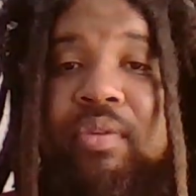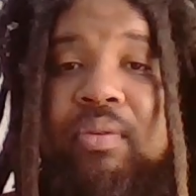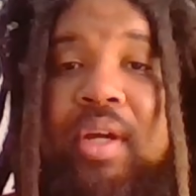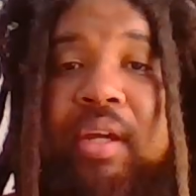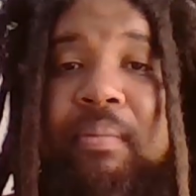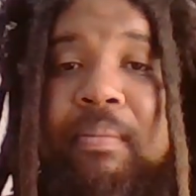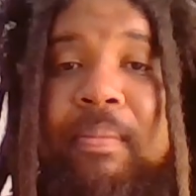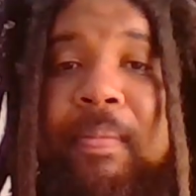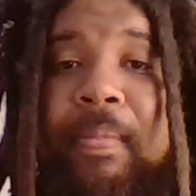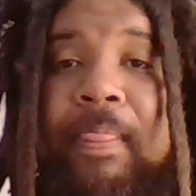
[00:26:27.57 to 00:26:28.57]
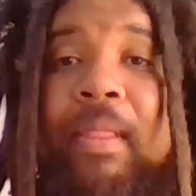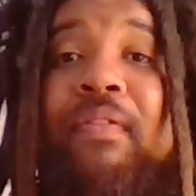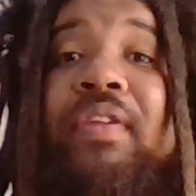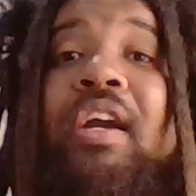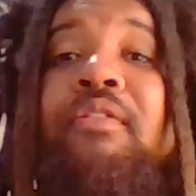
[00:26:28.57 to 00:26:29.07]
right?
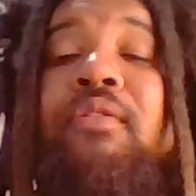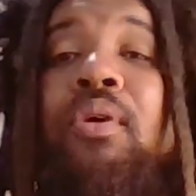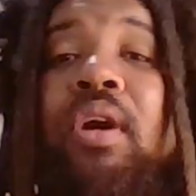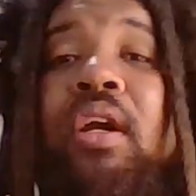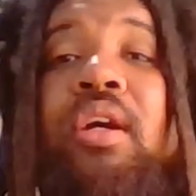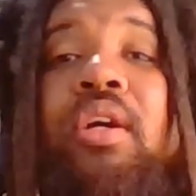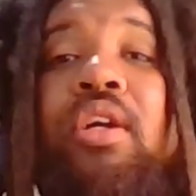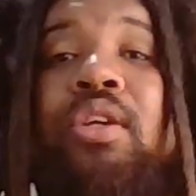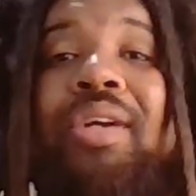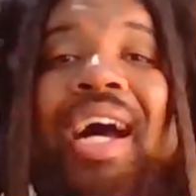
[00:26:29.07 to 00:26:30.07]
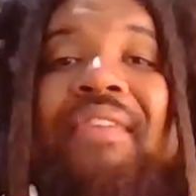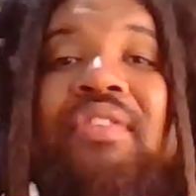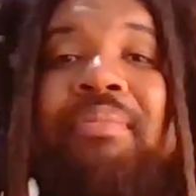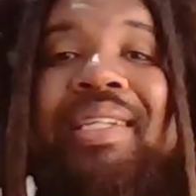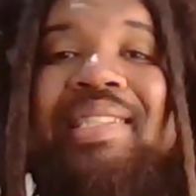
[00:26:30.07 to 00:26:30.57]
Therefore, you have to
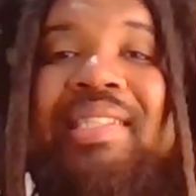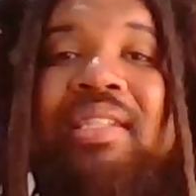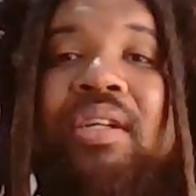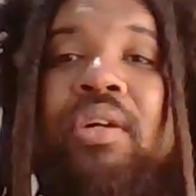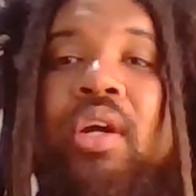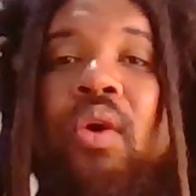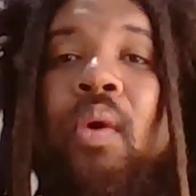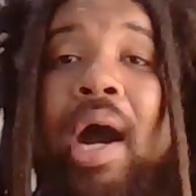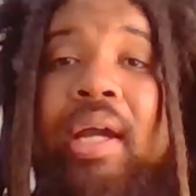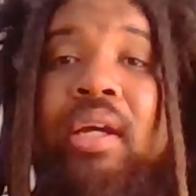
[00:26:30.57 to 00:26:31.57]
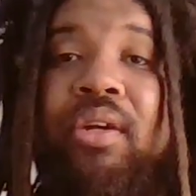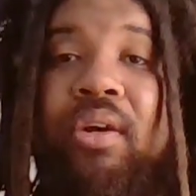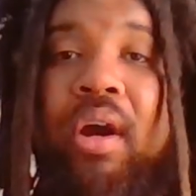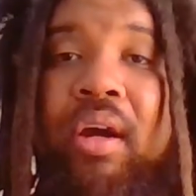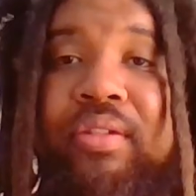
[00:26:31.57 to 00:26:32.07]
be still and quiet your
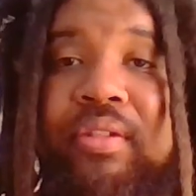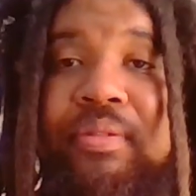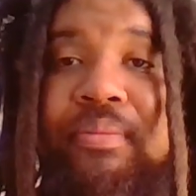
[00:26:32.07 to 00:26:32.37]
heart.